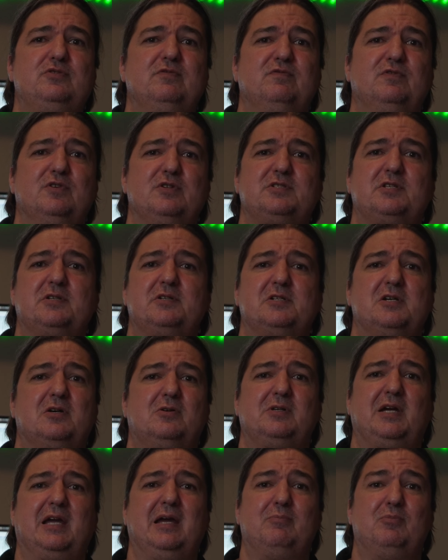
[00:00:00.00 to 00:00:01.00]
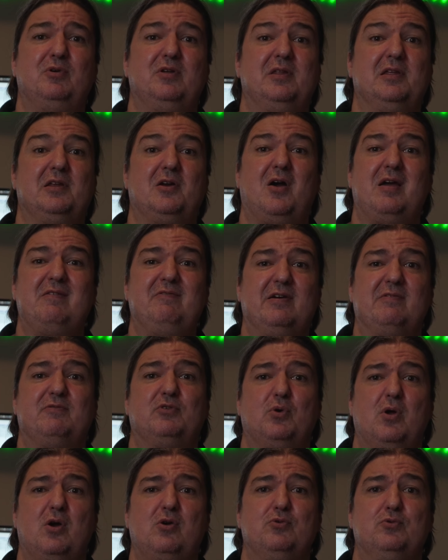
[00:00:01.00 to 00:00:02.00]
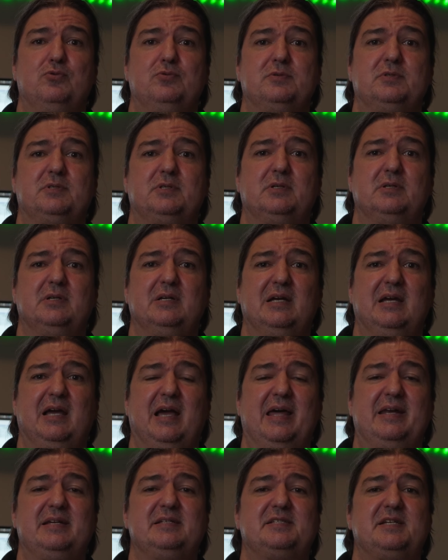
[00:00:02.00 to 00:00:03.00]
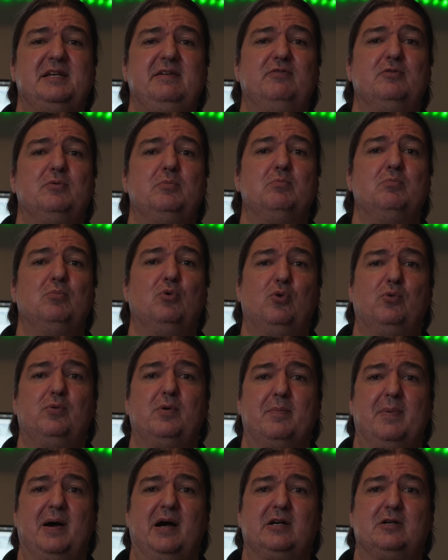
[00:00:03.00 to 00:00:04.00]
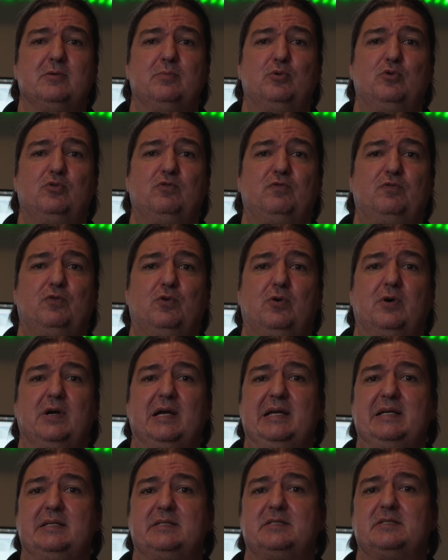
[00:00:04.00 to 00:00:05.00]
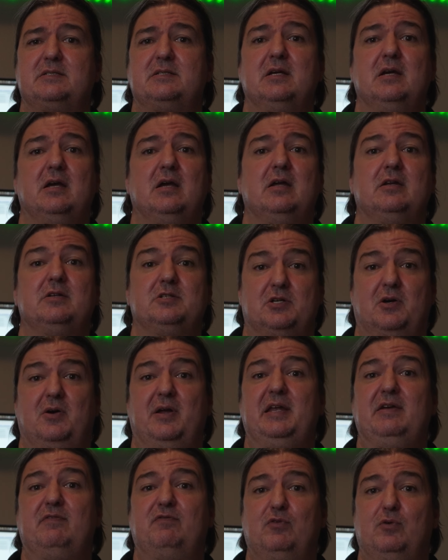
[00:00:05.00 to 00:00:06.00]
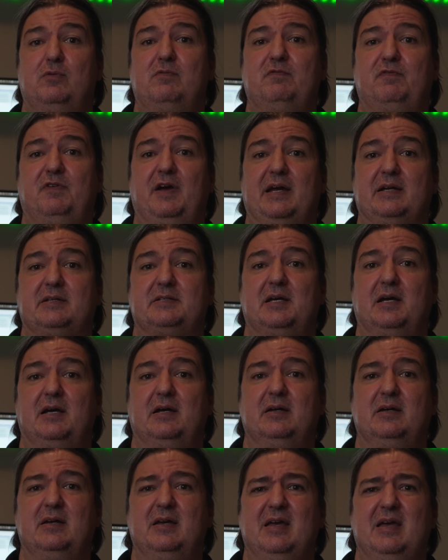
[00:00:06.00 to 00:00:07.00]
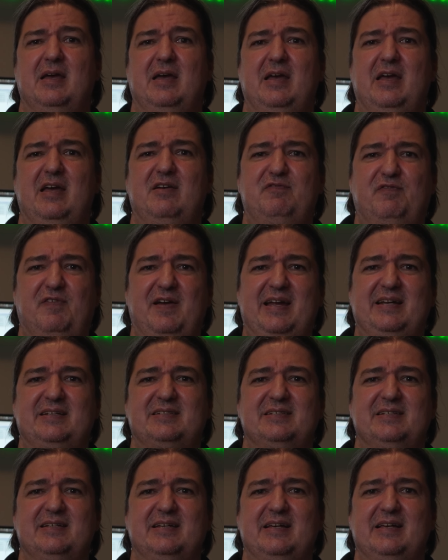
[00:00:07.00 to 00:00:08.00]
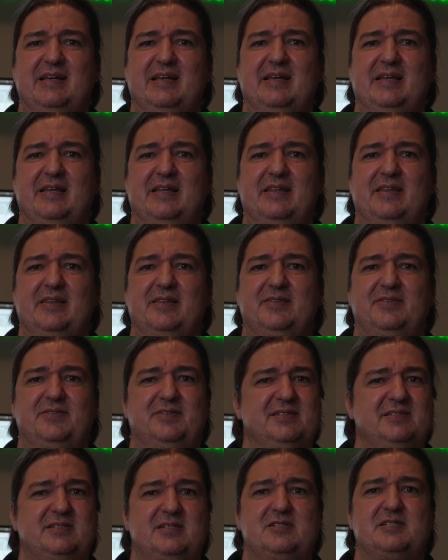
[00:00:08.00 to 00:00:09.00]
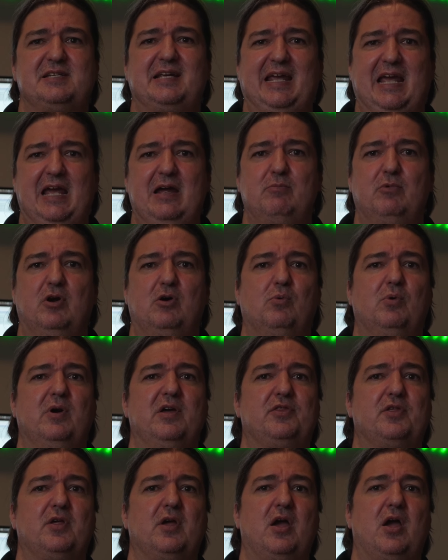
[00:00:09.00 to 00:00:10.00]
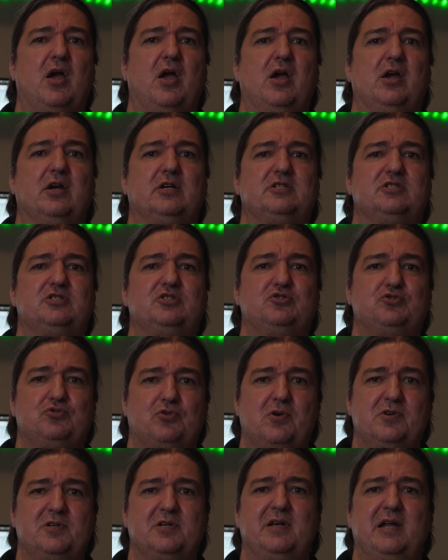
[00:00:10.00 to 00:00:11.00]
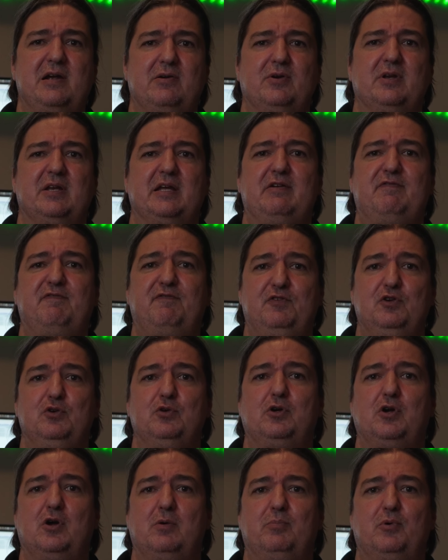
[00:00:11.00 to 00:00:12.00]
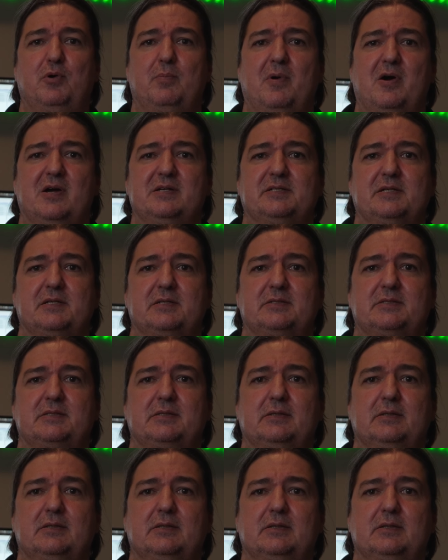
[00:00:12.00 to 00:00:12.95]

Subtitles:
versatile camera that I've ever owned, and it's even more remarkable for its tiny form factor. In fact, this is a camera with extraordinarily few compromises.